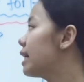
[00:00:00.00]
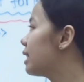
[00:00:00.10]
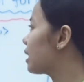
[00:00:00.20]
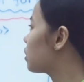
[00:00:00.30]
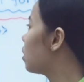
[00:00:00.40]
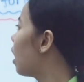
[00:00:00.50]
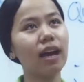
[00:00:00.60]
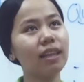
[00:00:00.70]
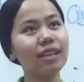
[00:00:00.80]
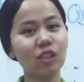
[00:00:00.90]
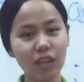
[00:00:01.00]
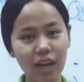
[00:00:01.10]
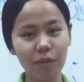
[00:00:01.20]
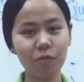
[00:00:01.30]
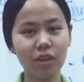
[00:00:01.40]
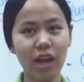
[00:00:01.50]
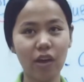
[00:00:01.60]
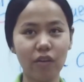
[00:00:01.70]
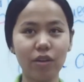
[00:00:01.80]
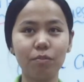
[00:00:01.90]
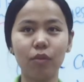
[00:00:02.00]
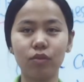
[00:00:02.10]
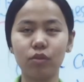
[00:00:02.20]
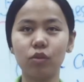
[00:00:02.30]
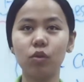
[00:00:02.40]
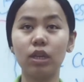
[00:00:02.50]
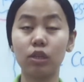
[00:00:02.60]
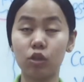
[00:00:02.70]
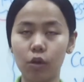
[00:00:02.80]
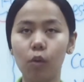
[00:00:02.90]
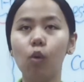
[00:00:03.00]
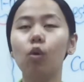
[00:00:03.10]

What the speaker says: Yeah, so last time we had already moved to unit 2,